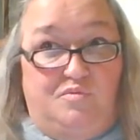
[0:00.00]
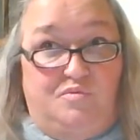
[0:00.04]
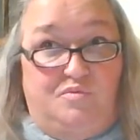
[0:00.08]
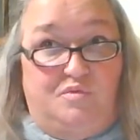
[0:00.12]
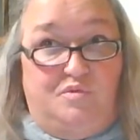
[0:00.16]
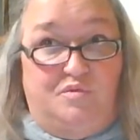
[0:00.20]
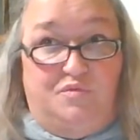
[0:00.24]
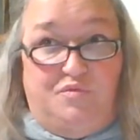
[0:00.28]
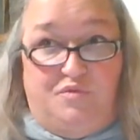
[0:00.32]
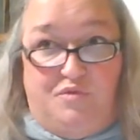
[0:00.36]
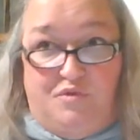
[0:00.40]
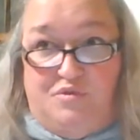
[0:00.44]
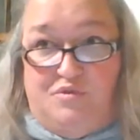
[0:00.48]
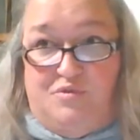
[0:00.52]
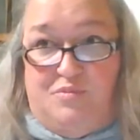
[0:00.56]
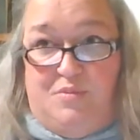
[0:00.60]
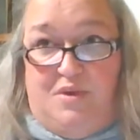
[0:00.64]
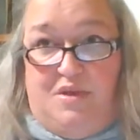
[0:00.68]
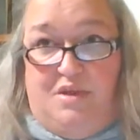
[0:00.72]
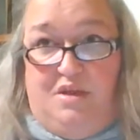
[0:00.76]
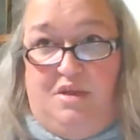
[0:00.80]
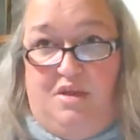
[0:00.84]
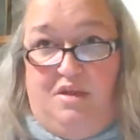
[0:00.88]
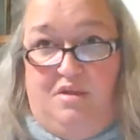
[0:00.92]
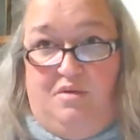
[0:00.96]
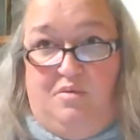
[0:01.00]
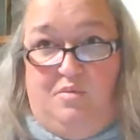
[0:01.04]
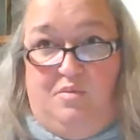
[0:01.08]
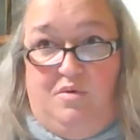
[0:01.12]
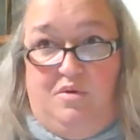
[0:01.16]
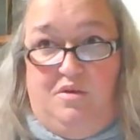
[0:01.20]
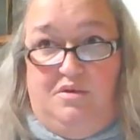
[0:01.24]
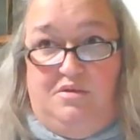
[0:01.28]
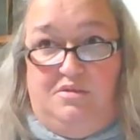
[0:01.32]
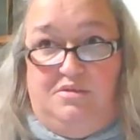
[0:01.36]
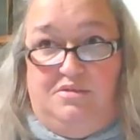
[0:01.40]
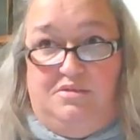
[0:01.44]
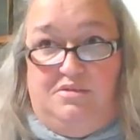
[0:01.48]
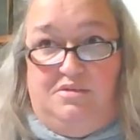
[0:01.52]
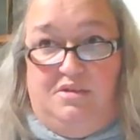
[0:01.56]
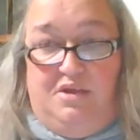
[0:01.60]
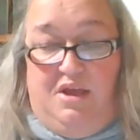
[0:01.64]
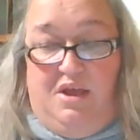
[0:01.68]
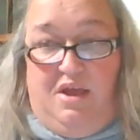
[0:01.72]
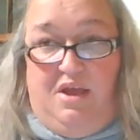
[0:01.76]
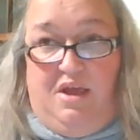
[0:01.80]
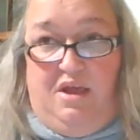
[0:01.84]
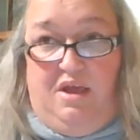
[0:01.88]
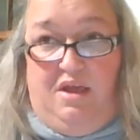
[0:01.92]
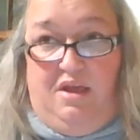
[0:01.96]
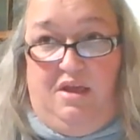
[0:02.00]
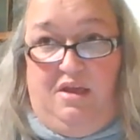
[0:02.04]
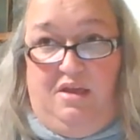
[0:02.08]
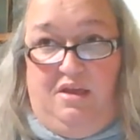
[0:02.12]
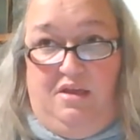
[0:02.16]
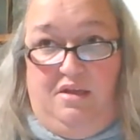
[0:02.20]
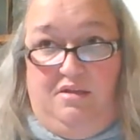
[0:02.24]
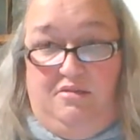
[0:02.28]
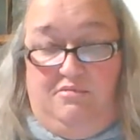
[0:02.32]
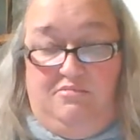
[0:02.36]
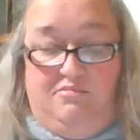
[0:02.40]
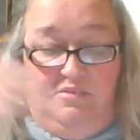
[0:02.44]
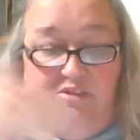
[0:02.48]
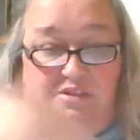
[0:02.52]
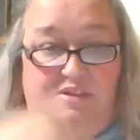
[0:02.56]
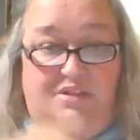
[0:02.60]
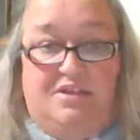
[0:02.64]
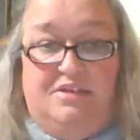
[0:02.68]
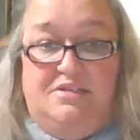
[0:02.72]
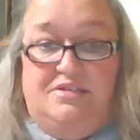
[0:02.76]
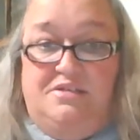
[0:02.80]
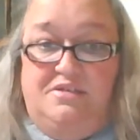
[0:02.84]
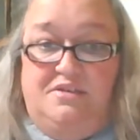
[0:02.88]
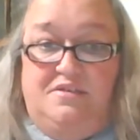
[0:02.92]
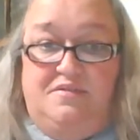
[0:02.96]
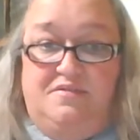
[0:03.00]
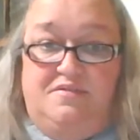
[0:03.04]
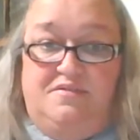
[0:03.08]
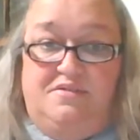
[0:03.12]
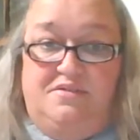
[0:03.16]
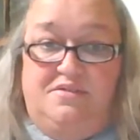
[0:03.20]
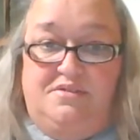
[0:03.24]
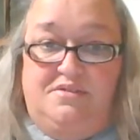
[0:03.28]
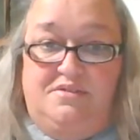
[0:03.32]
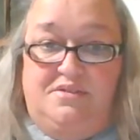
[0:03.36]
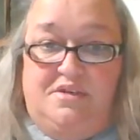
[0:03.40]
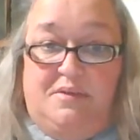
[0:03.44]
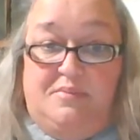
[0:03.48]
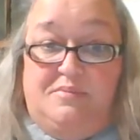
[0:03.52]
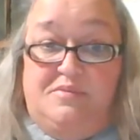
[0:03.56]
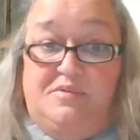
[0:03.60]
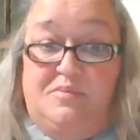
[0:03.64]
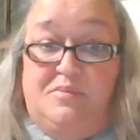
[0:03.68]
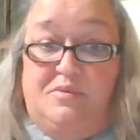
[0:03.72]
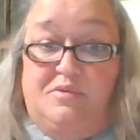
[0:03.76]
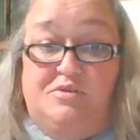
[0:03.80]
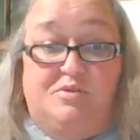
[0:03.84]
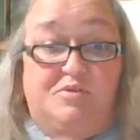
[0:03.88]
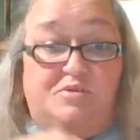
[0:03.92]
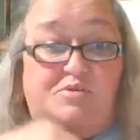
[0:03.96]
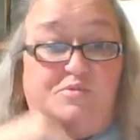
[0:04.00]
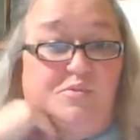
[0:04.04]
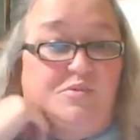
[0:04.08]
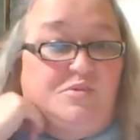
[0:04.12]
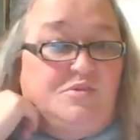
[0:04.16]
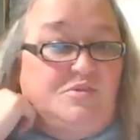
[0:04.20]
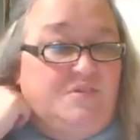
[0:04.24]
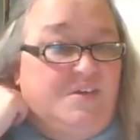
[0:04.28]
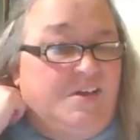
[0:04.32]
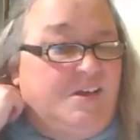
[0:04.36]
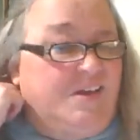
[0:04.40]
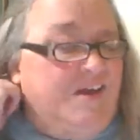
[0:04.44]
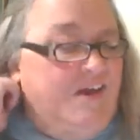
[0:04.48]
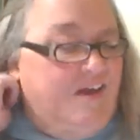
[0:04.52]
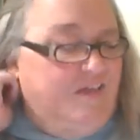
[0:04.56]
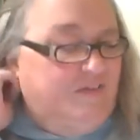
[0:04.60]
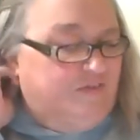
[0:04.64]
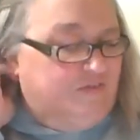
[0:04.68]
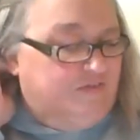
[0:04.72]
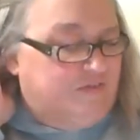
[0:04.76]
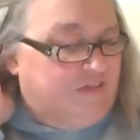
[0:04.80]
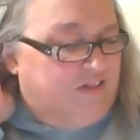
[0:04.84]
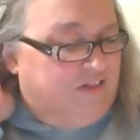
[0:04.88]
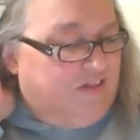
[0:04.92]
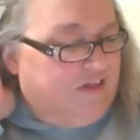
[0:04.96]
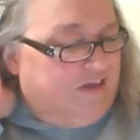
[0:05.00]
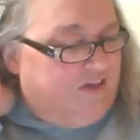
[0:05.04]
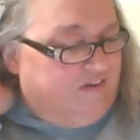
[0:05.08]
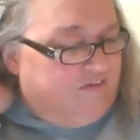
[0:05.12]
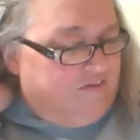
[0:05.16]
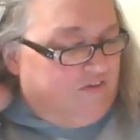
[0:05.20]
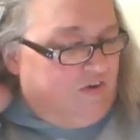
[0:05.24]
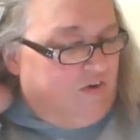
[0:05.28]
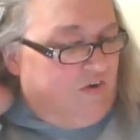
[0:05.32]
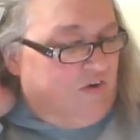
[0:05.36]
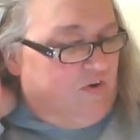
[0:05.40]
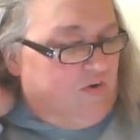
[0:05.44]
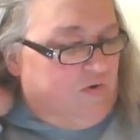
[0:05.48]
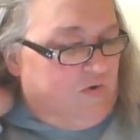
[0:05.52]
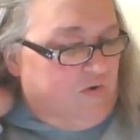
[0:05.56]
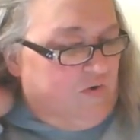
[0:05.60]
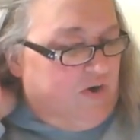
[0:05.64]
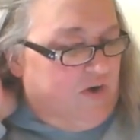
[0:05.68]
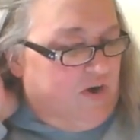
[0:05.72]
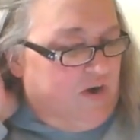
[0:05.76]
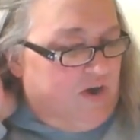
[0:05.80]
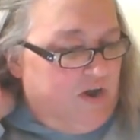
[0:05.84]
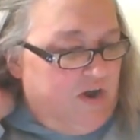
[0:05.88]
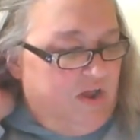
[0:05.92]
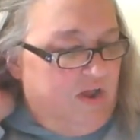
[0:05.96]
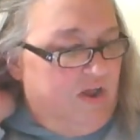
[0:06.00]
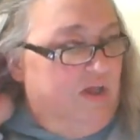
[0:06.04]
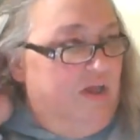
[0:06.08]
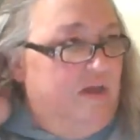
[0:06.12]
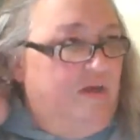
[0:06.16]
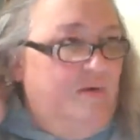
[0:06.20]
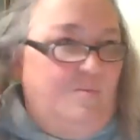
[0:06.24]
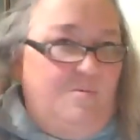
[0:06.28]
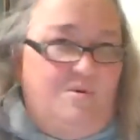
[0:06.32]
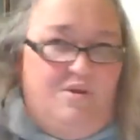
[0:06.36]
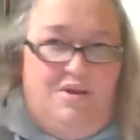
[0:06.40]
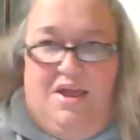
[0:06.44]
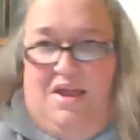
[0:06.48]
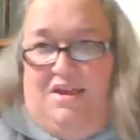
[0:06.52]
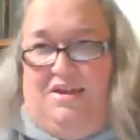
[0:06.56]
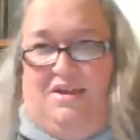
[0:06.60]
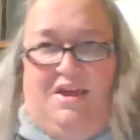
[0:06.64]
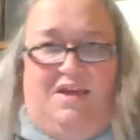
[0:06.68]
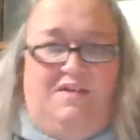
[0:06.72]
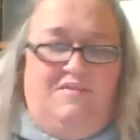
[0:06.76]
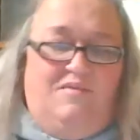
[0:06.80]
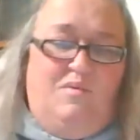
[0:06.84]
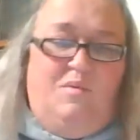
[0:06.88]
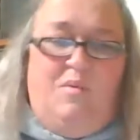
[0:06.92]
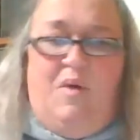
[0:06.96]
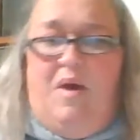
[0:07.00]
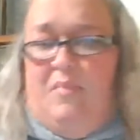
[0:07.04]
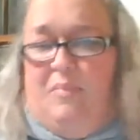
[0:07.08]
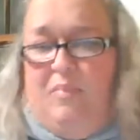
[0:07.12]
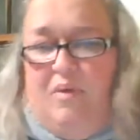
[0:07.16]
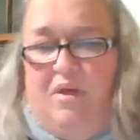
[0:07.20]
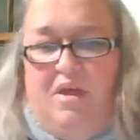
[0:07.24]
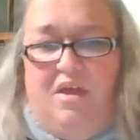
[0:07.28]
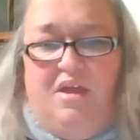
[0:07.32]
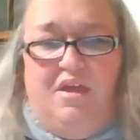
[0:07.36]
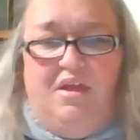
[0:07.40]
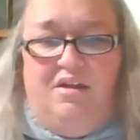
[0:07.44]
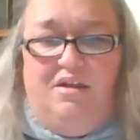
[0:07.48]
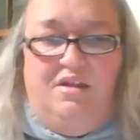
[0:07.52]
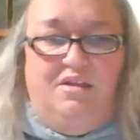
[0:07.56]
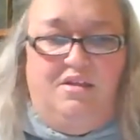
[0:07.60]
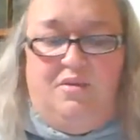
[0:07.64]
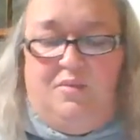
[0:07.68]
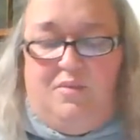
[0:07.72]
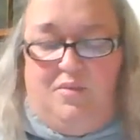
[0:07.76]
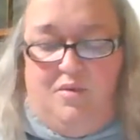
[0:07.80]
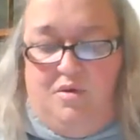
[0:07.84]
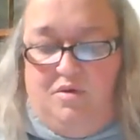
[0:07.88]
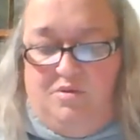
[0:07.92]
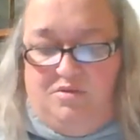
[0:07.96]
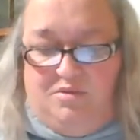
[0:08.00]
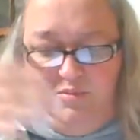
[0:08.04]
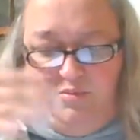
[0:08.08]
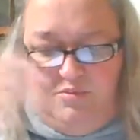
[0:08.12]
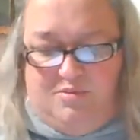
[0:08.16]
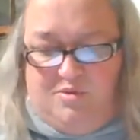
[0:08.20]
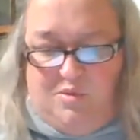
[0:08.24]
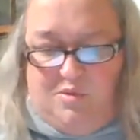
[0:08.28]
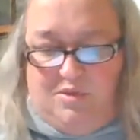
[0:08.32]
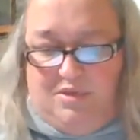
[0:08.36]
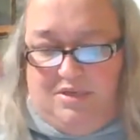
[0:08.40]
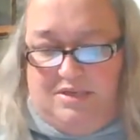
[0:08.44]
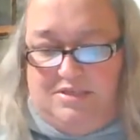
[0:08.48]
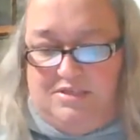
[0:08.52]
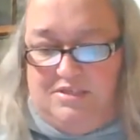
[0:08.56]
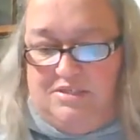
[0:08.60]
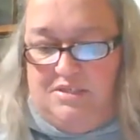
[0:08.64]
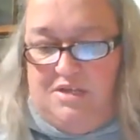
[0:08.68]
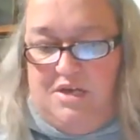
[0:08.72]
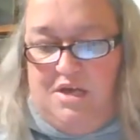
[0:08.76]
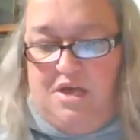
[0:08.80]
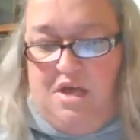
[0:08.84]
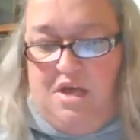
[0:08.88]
the first week it was a list of types of books you're supposed to find colors on the cover, or one had to have a weapon, and there was a whole list.